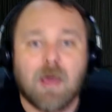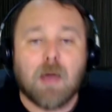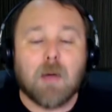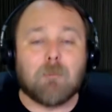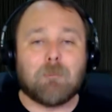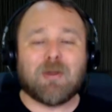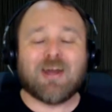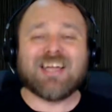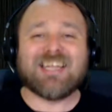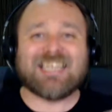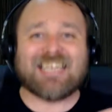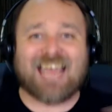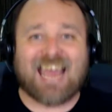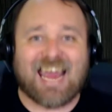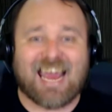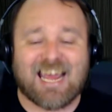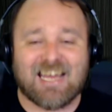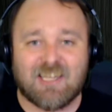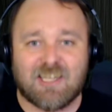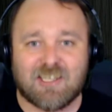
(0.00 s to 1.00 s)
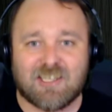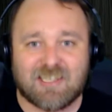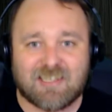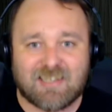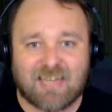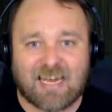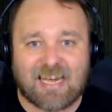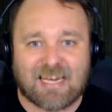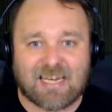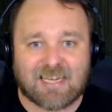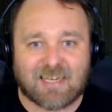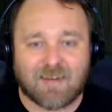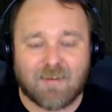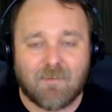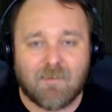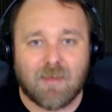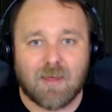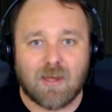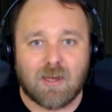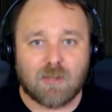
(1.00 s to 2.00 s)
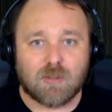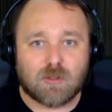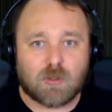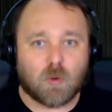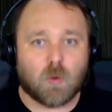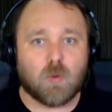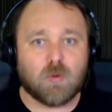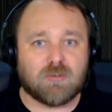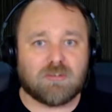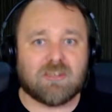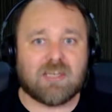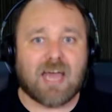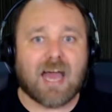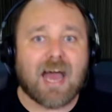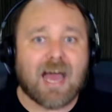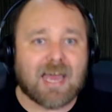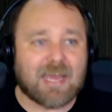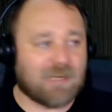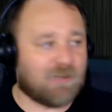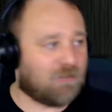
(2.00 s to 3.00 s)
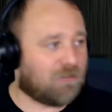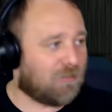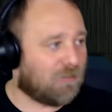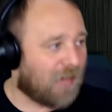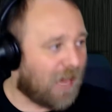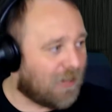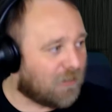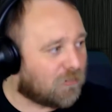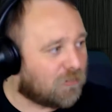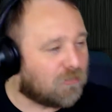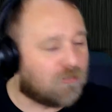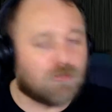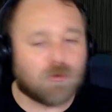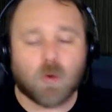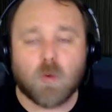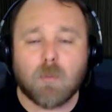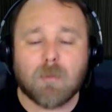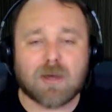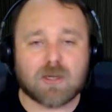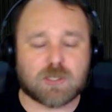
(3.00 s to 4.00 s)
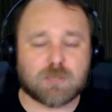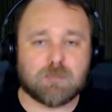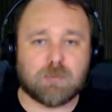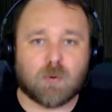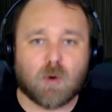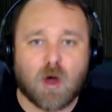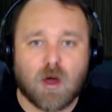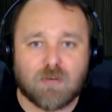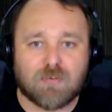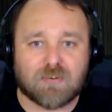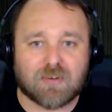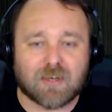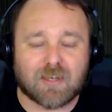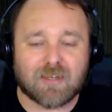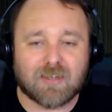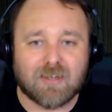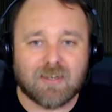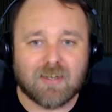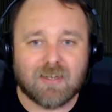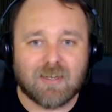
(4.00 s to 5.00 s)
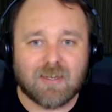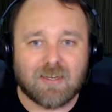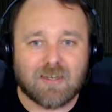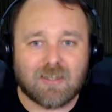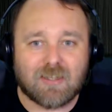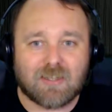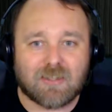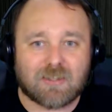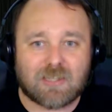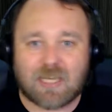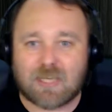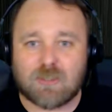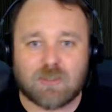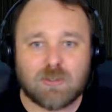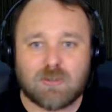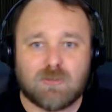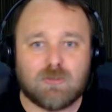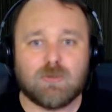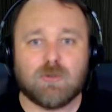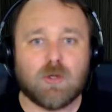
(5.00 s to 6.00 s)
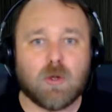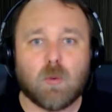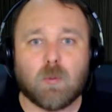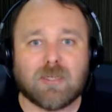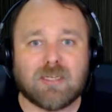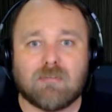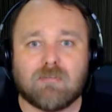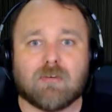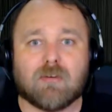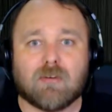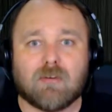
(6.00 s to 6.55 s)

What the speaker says: But at the end of the day, those guys had so much profit, they could do no evil,